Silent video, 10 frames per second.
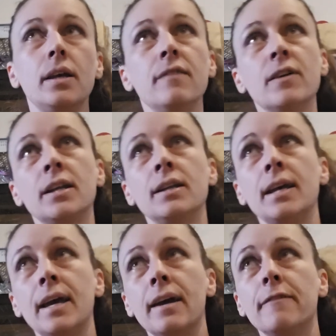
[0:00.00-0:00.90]

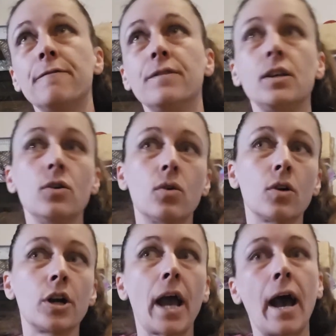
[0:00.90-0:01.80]
even if
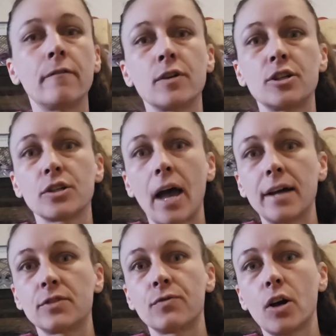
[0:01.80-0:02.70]
your average
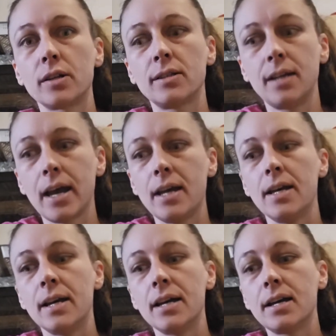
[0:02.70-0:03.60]
last frost
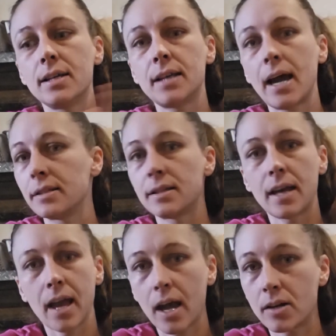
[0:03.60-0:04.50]
day is at,
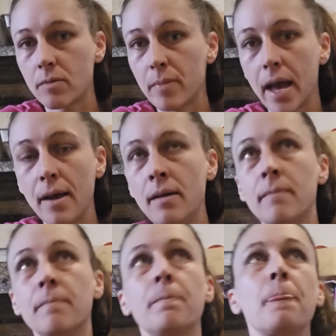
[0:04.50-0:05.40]
say, end of May,
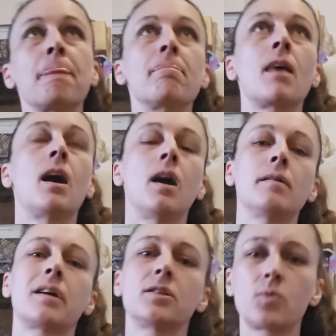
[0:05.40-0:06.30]

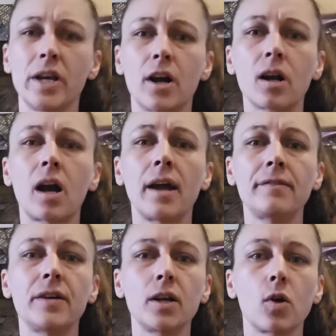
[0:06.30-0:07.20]
because we are kind
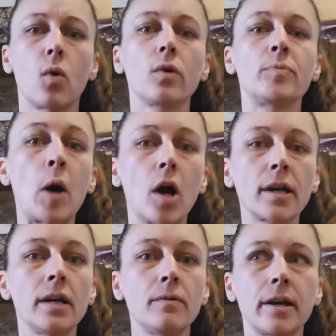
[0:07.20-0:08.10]
of in a cold
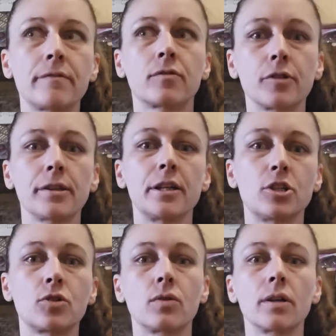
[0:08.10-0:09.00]
pocket, we have a really
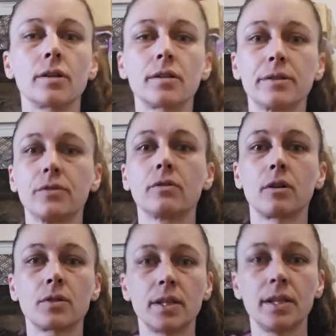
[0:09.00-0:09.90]
short
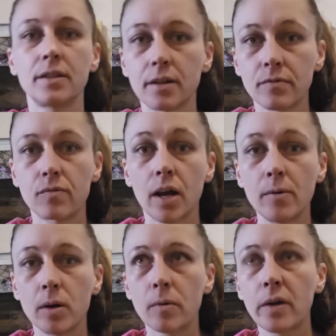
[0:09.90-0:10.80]
grow season
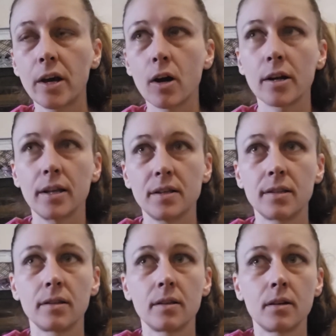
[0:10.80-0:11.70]
right where we are.
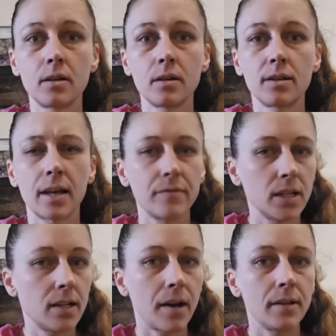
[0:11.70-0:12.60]
It's
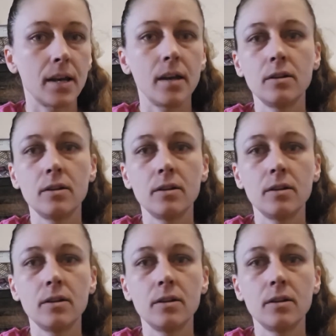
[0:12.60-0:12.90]
79